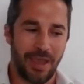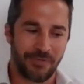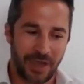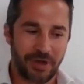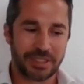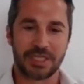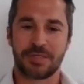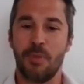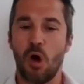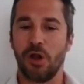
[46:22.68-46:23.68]
There is a
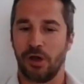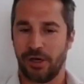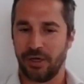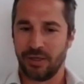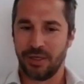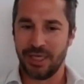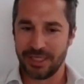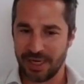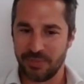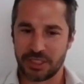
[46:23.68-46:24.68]
smaller
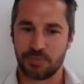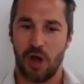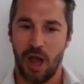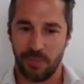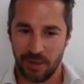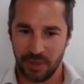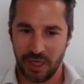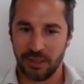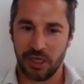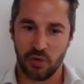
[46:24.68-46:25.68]
Islamist problem
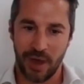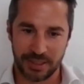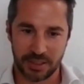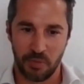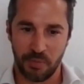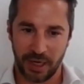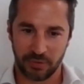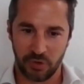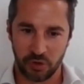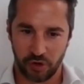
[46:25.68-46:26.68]
in the US compared
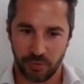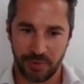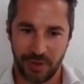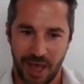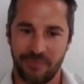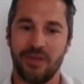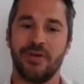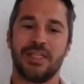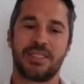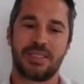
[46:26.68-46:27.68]
to Europe. I think
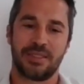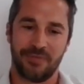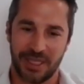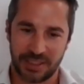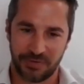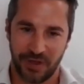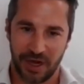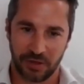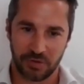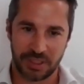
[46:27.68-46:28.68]
that's
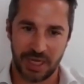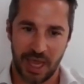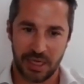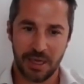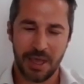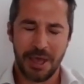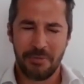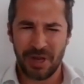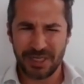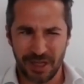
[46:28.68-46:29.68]
fair to say.
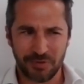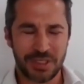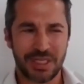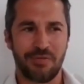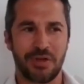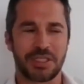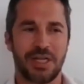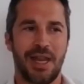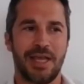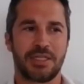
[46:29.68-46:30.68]
That's not to say there's
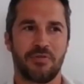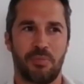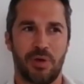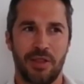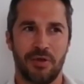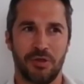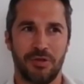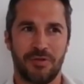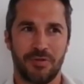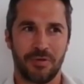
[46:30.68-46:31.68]
less of a
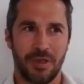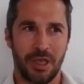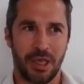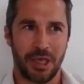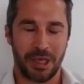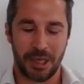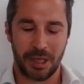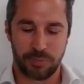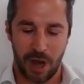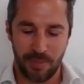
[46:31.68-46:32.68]
Brotherhood
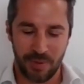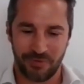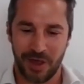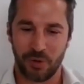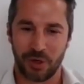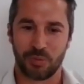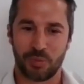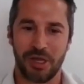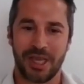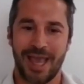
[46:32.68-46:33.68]
problem. If I were to
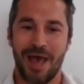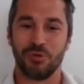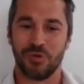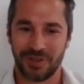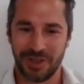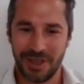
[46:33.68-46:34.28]
probably count